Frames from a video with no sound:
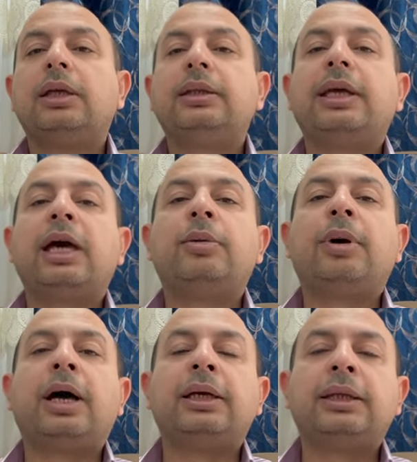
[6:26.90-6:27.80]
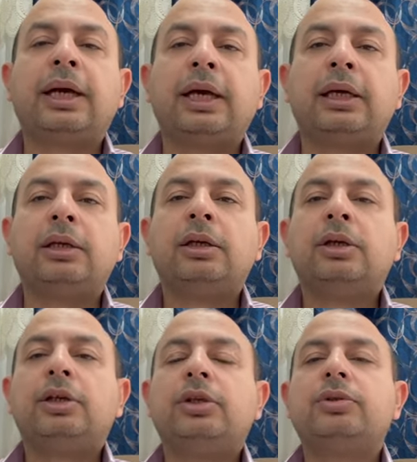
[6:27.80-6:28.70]
Day by day,
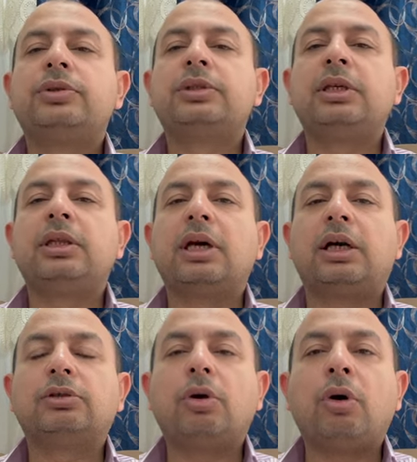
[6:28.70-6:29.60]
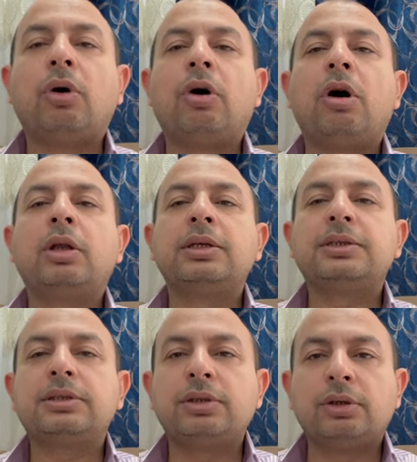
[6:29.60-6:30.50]
you see that all
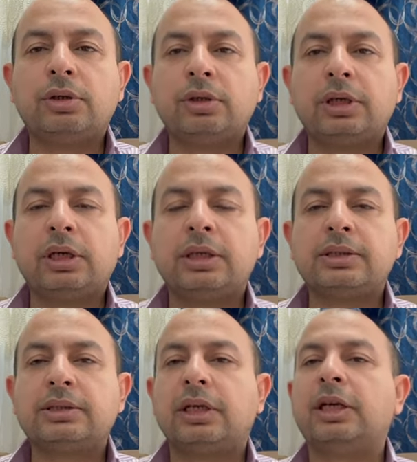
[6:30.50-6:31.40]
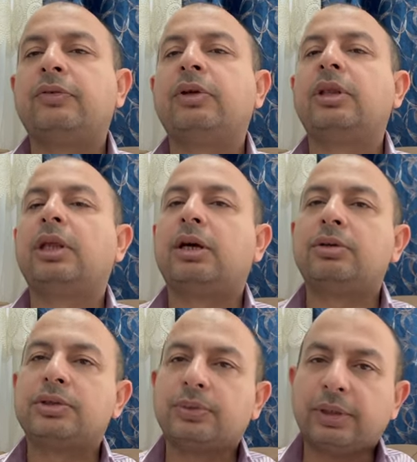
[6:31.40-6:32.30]
students, even
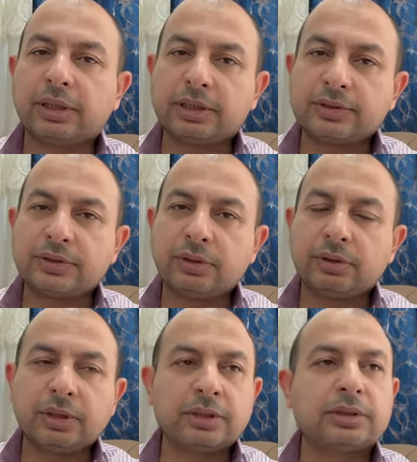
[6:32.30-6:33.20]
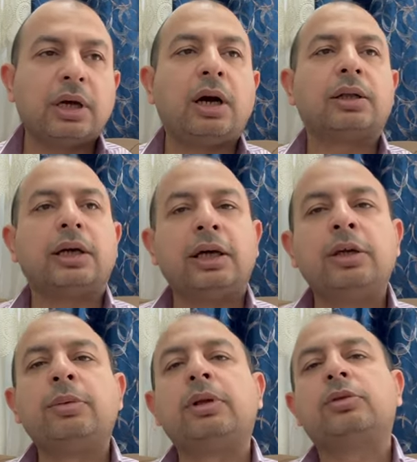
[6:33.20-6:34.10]
those weak students, are
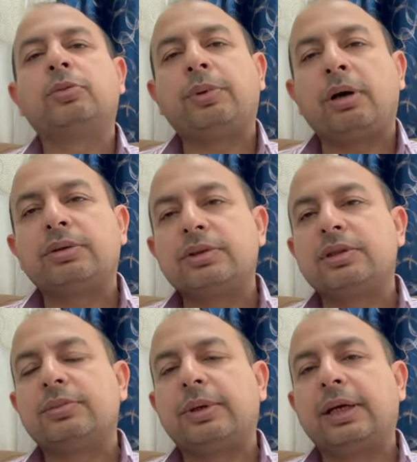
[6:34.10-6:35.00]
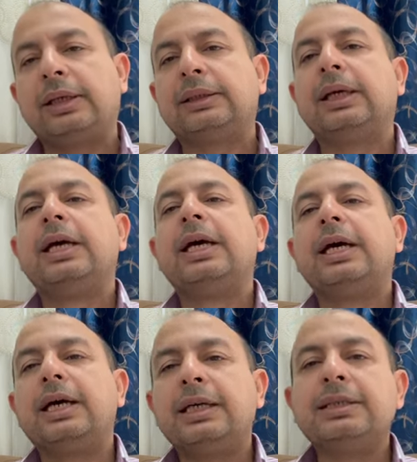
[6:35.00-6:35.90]
able to participate
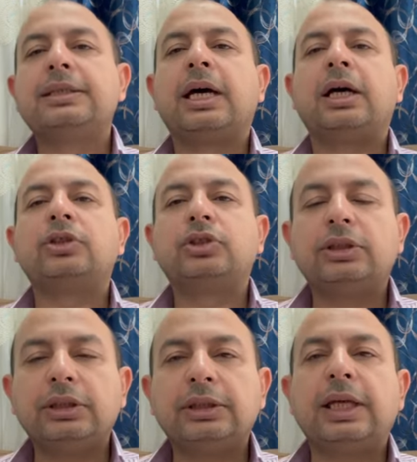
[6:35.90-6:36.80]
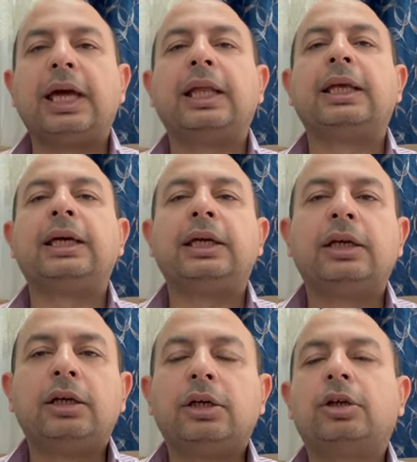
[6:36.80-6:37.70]
in such daily
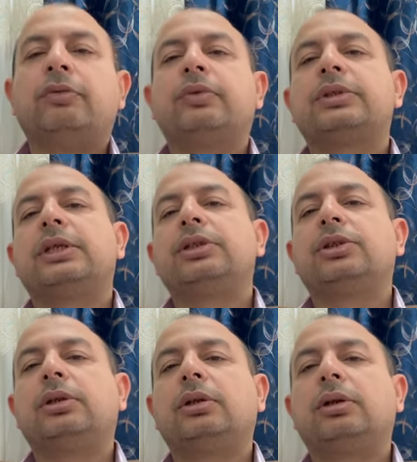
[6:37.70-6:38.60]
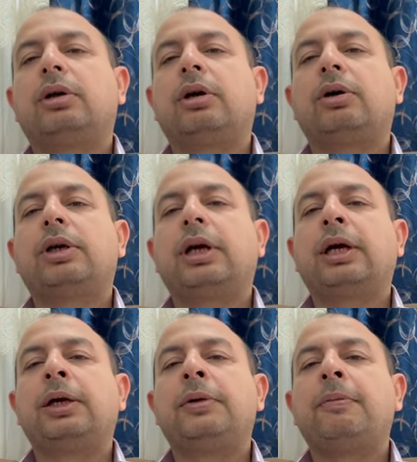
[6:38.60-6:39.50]
conversation, okay?